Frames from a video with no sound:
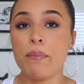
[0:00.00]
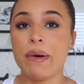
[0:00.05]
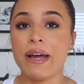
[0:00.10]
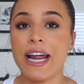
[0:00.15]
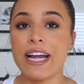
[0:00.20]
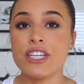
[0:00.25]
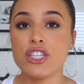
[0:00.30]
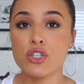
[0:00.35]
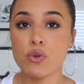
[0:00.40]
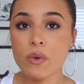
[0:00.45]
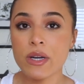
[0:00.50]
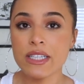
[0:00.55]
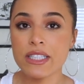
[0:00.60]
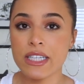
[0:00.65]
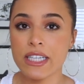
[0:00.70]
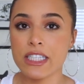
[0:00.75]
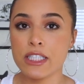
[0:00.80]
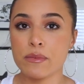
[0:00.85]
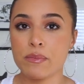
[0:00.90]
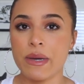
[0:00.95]
but I just wanted
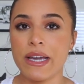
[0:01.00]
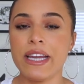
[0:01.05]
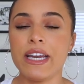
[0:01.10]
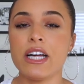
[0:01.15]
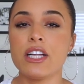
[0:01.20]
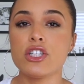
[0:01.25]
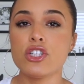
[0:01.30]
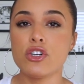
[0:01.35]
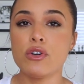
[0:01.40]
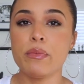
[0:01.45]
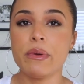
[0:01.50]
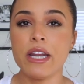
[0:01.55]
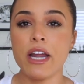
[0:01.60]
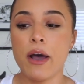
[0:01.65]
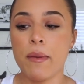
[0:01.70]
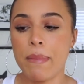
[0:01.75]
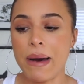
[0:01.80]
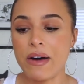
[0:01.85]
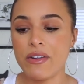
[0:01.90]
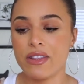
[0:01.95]
to explain a little bit
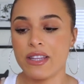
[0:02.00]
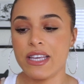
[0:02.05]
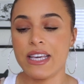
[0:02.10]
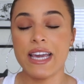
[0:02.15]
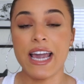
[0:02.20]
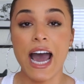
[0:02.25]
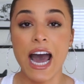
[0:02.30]
about the